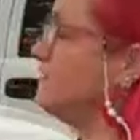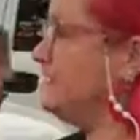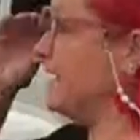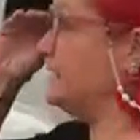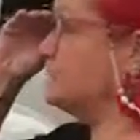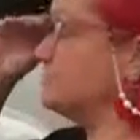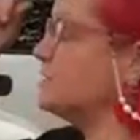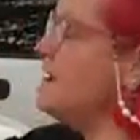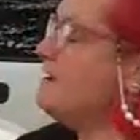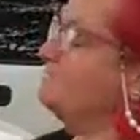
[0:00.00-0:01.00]
had the answers,
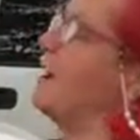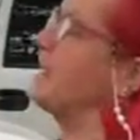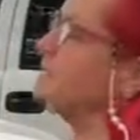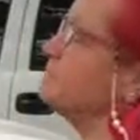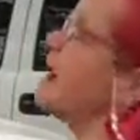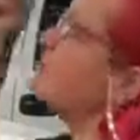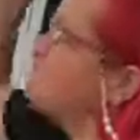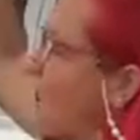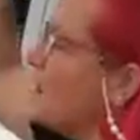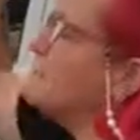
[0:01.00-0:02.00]
back to my
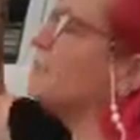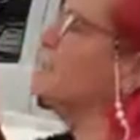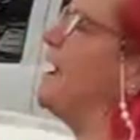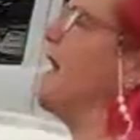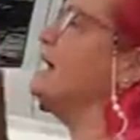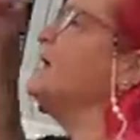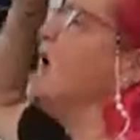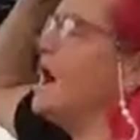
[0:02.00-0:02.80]
father who had